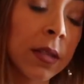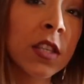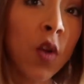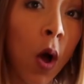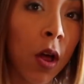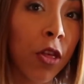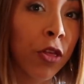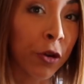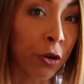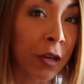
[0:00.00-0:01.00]
this is
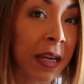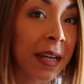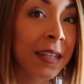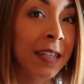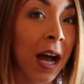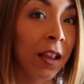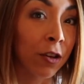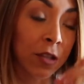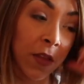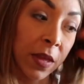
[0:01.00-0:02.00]
all $30.
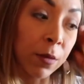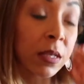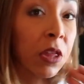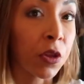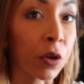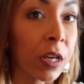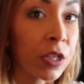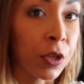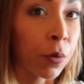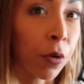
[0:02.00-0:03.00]
I think it was like
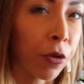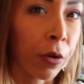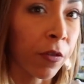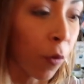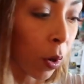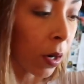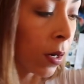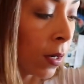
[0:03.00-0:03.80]
32 or 34.